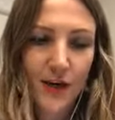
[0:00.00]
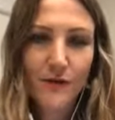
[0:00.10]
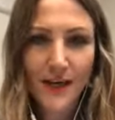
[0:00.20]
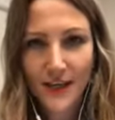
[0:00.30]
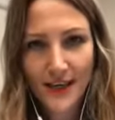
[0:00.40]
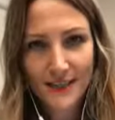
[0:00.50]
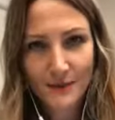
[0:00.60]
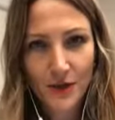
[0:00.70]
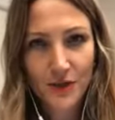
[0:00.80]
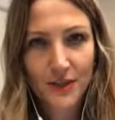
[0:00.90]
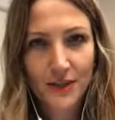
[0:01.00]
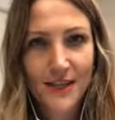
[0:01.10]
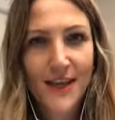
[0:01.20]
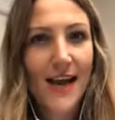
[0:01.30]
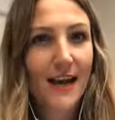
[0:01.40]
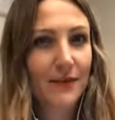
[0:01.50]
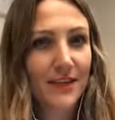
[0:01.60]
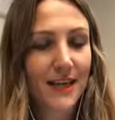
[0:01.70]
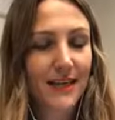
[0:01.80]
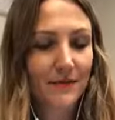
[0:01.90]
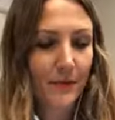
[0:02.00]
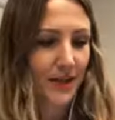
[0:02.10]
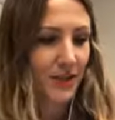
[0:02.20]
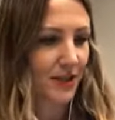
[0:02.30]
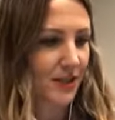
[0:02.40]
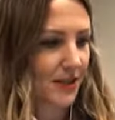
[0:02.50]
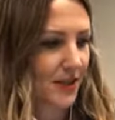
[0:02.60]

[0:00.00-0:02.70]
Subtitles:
regulate emotions, and retain information.